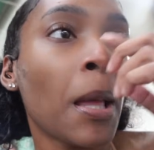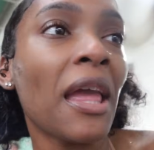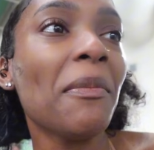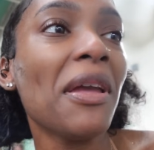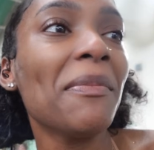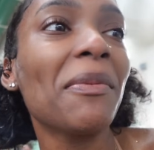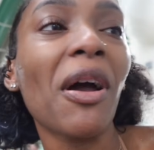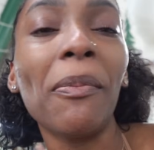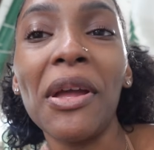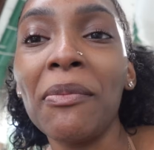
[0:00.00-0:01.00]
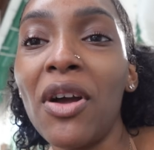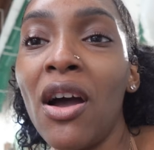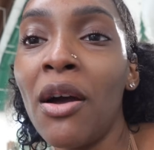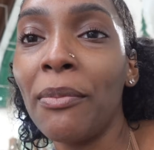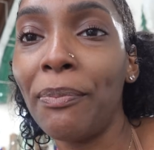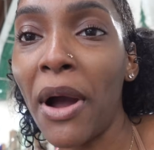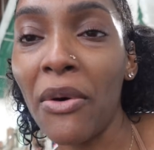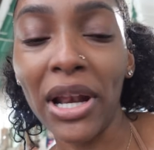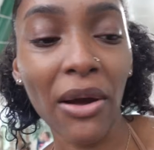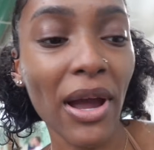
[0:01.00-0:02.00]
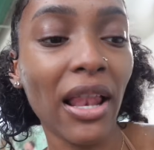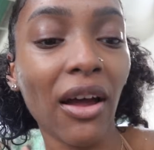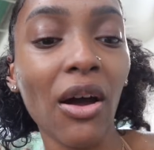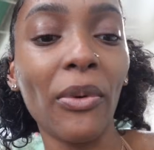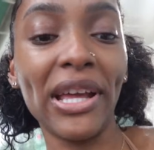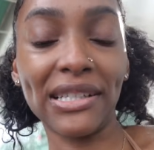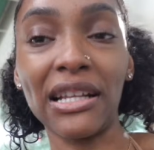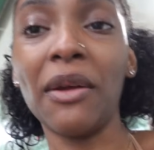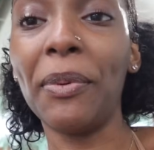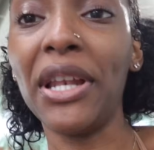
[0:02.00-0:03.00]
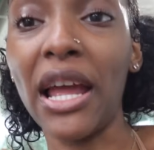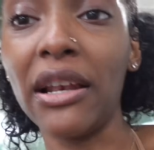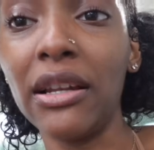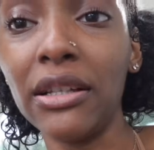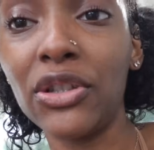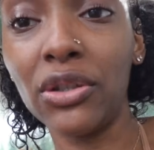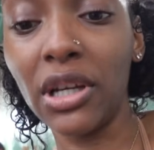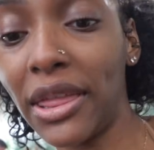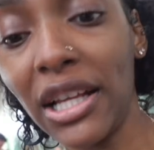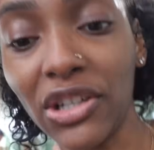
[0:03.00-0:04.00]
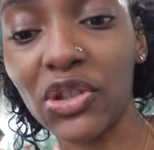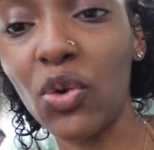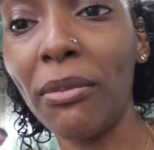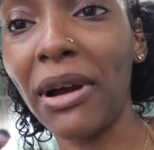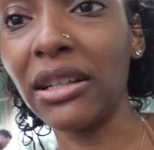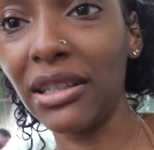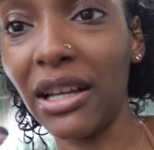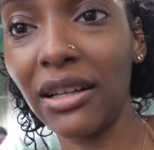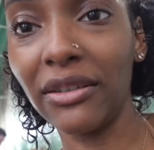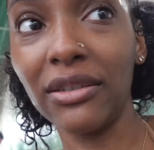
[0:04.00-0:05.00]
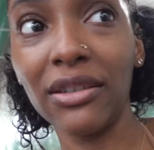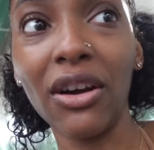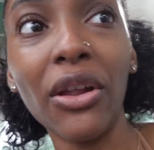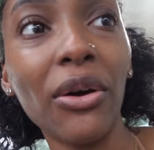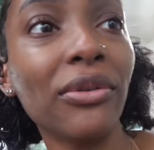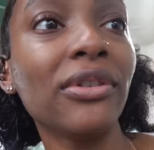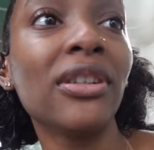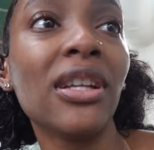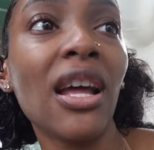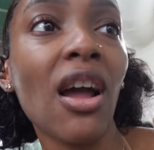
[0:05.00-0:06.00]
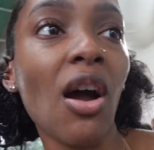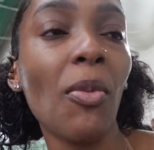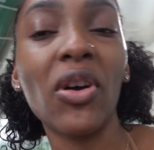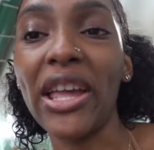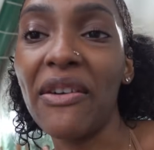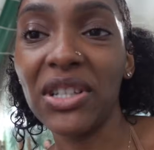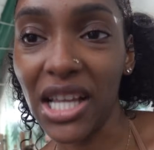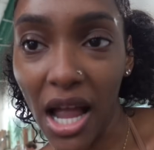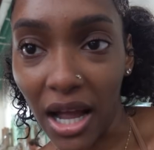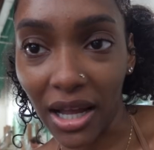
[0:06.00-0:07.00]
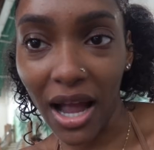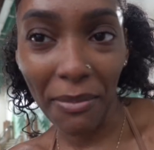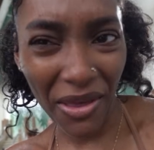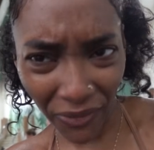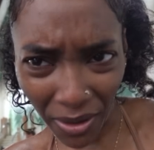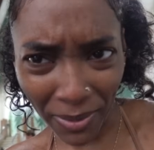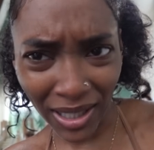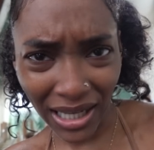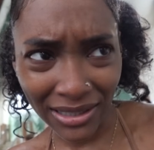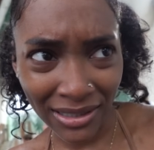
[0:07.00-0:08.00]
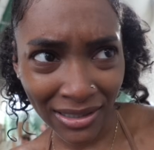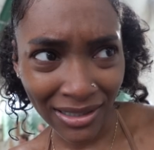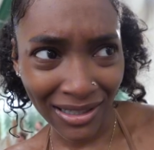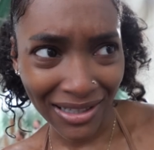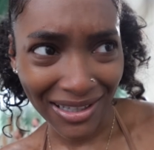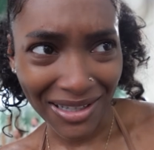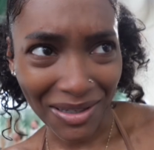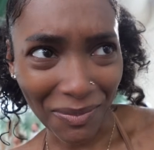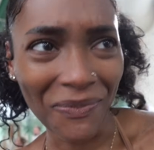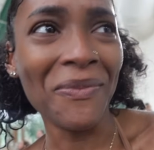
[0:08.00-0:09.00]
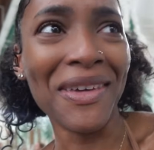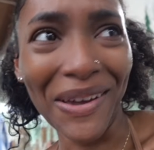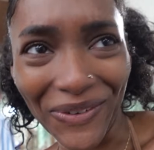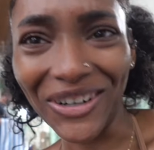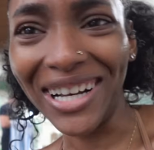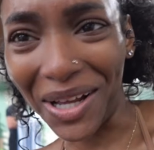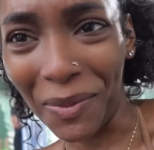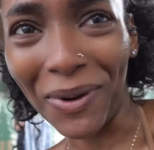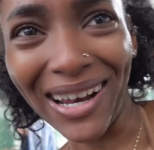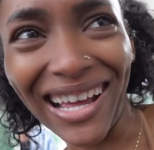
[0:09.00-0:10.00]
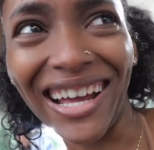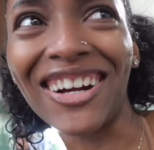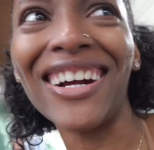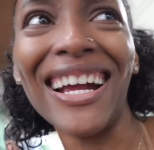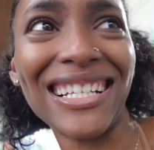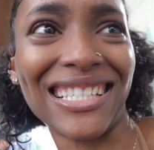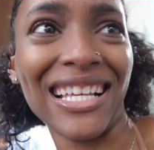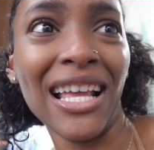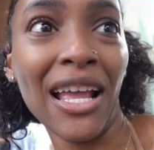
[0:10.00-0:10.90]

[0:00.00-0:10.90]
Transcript: Him go for one a while ago where you stand up in there and the thing just open and go down. Come out, can't even talk. I mean, you forgot that? Me really go find that. You're crazy.